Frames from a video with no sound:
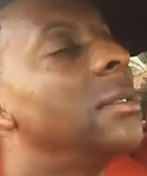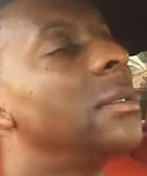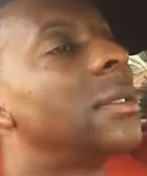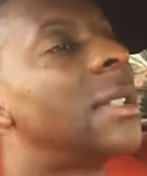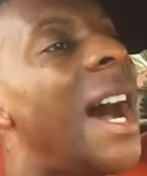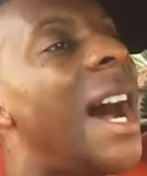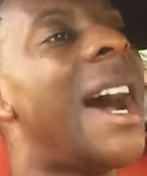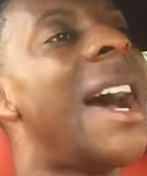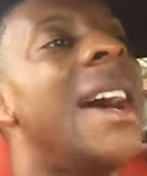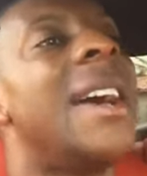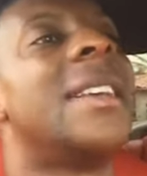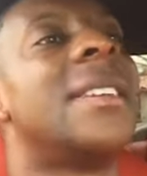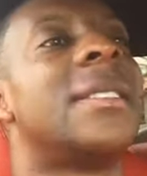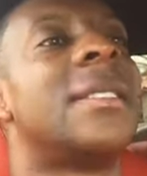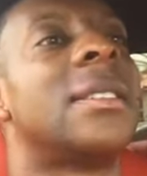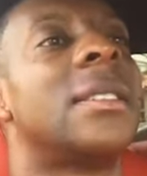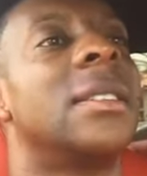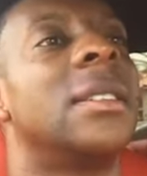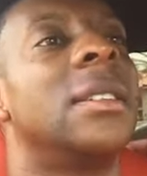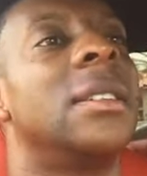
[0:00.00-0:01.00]
Guys,
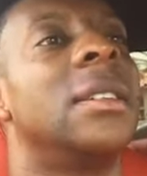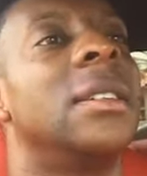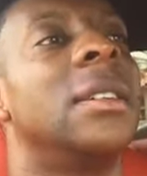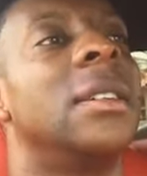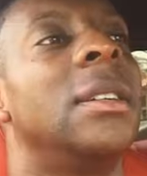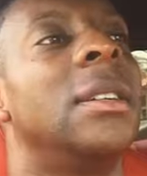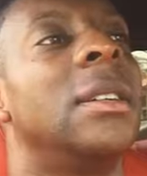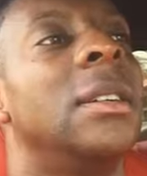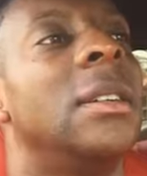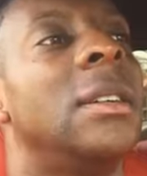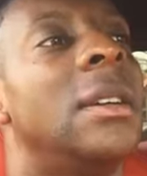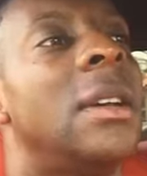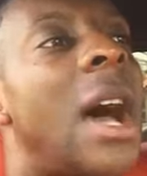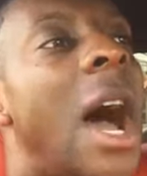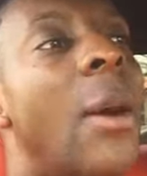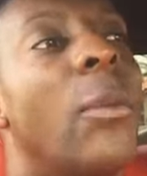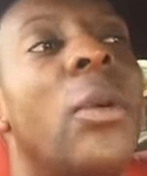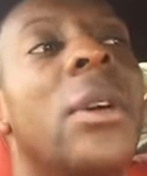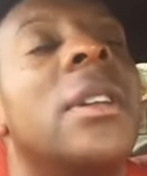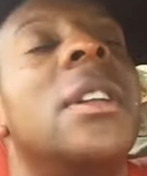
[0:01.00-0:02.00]

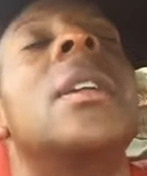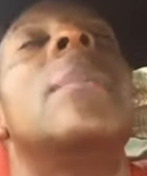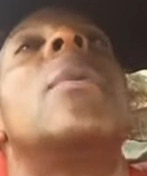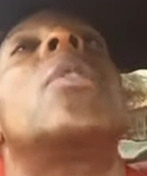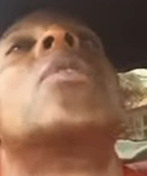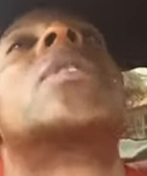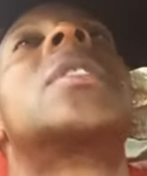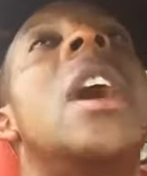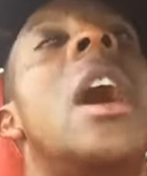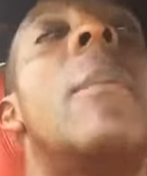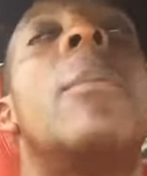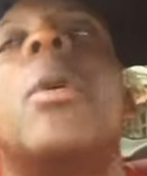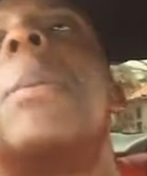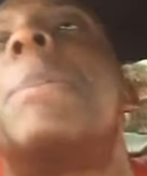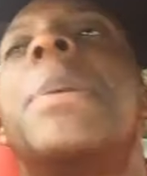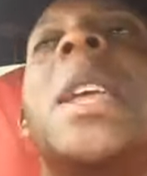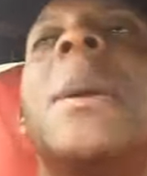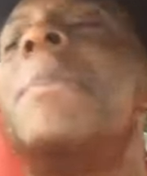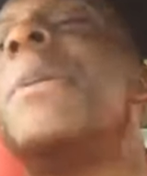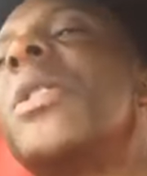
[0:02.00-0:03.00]
I'm one of the most humble
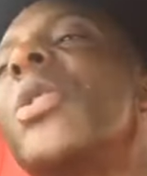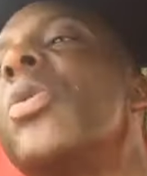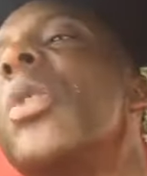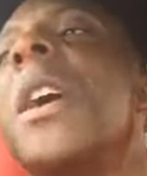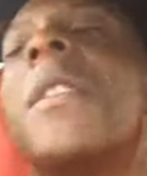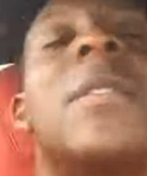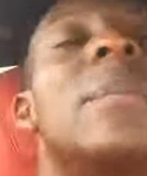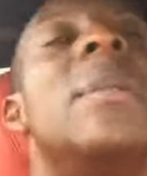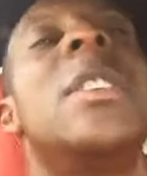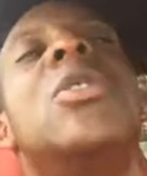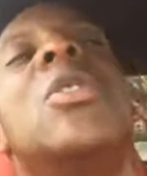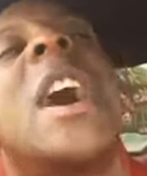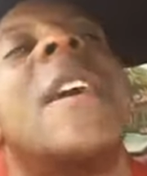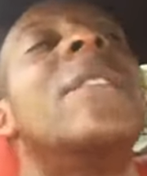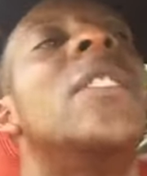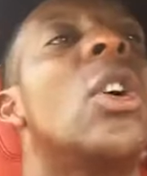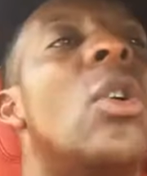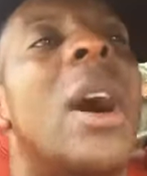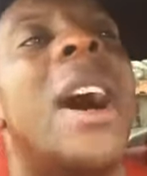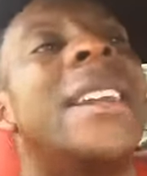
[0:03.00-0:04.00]
people you ever meet. You have
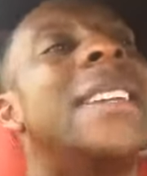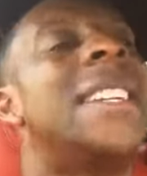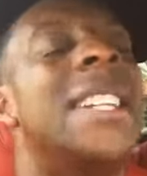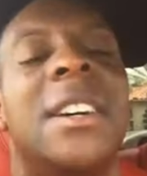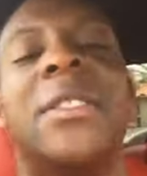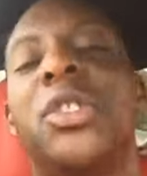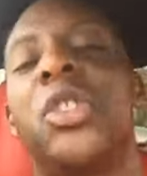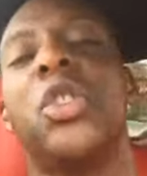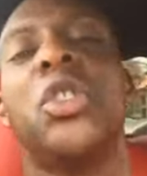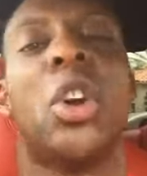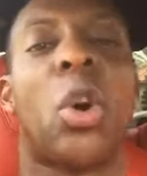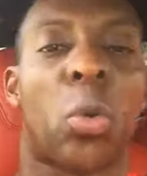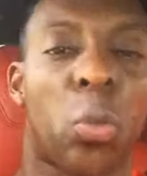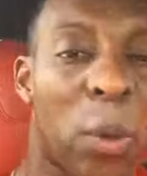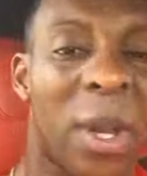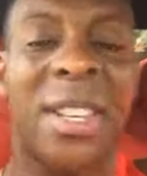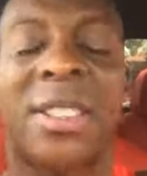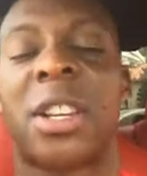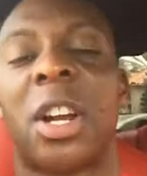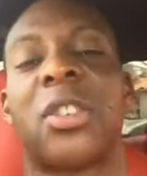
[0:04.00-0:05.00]
no idea. Do your
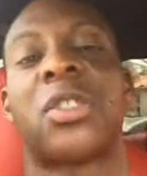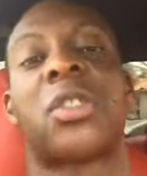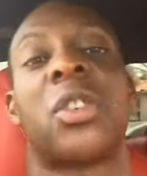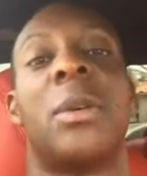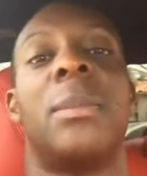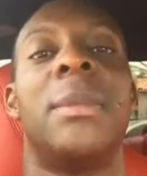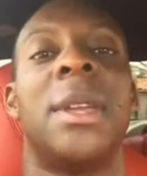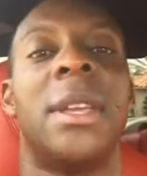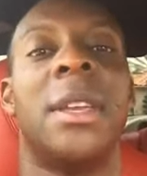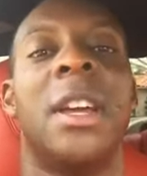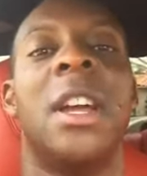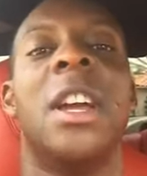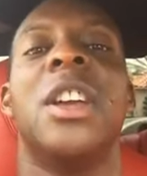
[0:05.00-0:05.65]
research on me.